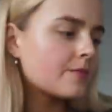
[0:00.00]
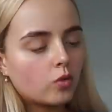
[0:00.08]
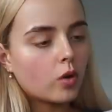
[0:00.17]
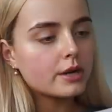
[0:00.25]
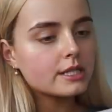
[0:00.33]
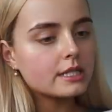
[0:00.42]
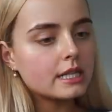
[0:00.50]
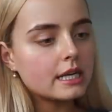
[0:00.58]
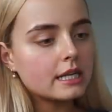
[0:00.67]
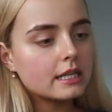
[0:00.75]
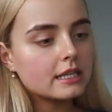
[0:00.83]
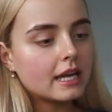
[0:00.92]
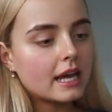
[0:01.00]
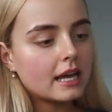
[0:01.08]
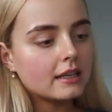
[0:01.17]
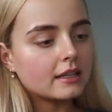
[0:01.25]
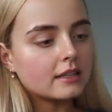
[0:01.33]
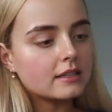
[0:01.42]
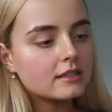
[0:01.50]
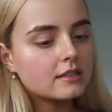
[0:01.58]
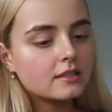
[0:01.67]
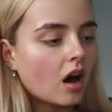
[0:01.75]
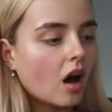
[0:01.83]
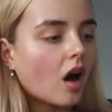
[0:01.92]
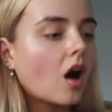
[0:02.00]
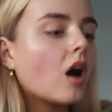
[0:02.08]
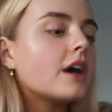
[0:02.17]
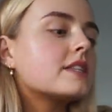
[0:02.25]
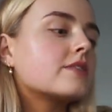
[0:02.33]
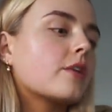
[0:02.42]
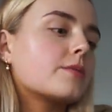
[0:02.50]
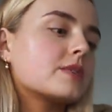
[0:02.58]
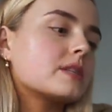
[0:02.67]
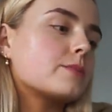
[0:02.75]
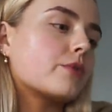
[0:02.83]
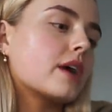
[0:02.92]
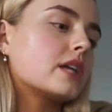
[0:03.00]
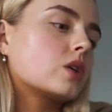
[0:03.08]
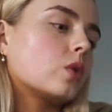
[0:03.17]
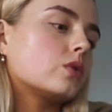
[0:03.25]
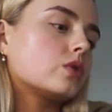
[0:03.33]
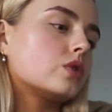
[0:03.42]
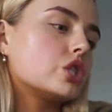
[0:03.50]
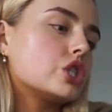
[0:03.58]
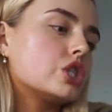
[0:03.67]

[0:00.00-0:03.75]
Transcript: Quarantine Care Kit. Oh, it's from this brand called